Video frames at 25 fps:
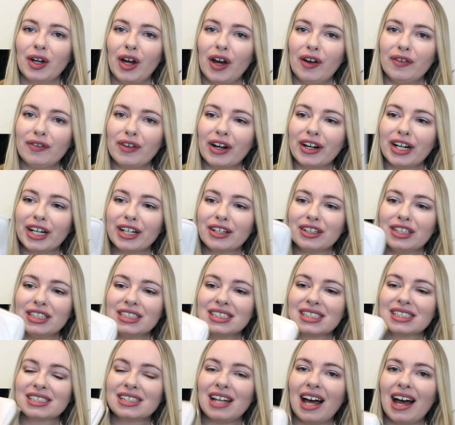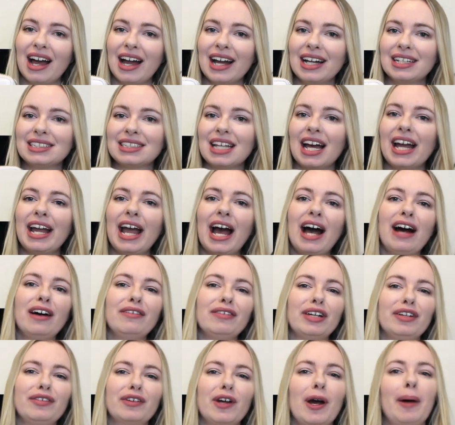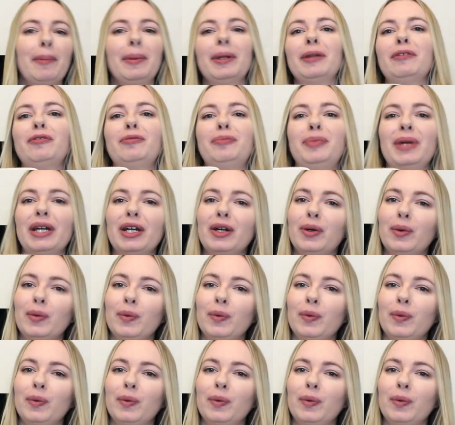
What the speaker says: a very good size. I have a couple of bigger,